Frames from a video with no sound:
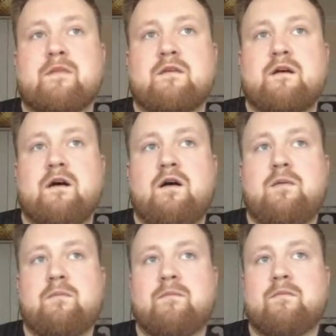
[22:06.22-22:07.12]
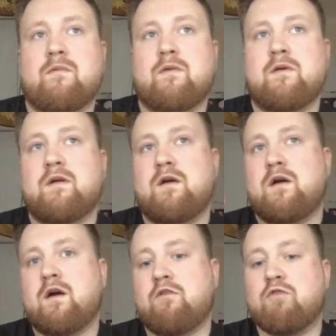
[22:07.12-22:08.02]
um,
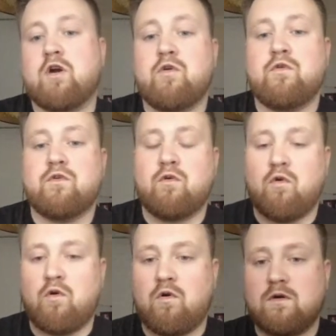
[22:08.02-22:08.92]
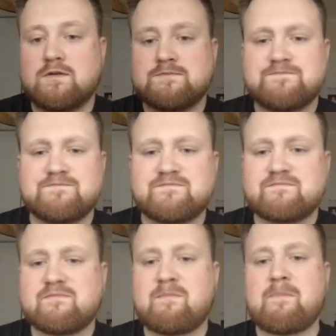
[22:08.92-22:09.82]
a road or
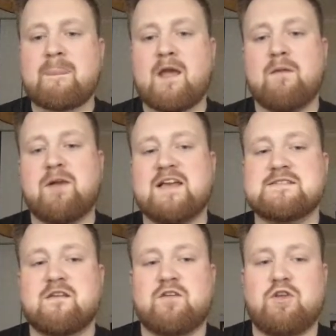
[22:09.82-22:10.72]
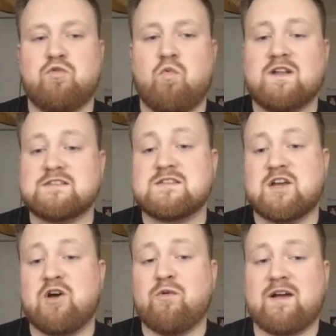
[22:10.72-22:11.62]
a place that you want to
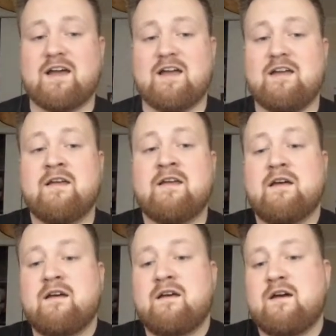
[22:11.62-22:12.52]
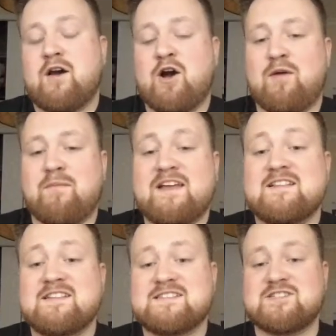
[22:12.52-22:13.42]
go. Okay, make a
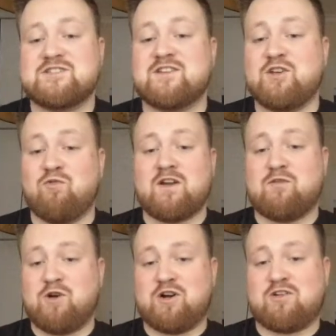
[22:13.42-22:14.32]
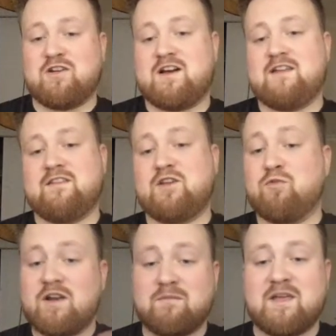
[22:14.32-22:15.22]
decision that you want to work online, that you
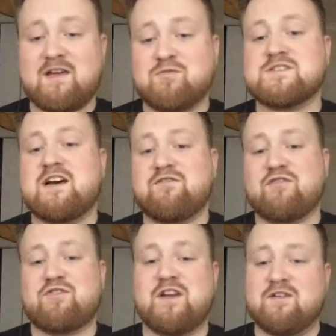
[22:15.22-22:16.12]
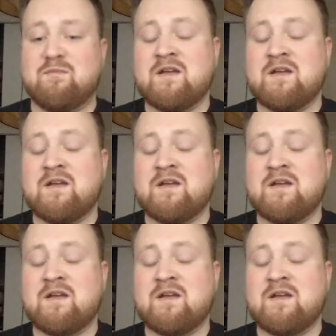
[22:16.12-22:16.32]
want to be able to have the freedom